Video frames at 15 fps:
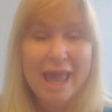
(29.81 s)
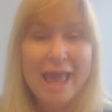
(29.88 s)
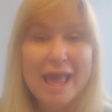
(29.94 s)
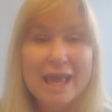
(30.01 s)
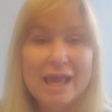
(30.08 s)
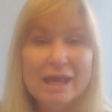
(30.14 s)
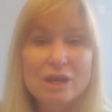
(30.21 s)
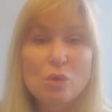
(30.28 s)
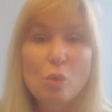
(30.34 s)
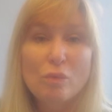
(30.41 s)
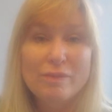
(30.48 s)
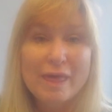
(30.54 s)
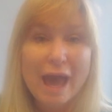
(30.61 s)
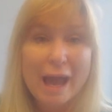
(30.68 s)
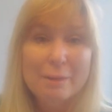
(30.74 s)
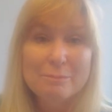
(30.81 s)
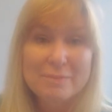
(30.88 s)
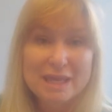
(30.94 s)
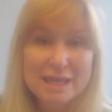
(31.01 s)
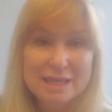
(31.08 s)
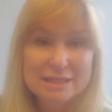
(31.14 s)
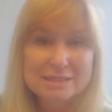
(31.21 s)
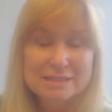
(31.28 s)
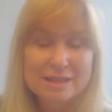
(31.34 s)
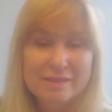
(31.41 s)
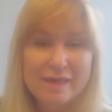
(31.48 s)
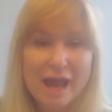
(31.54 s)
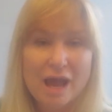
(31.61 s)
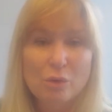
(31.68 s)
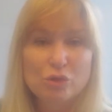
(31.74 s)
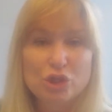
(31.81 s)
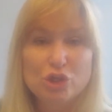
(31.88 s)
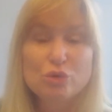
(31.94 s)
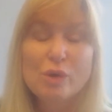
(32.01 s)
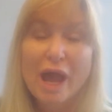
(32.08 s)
And that means that you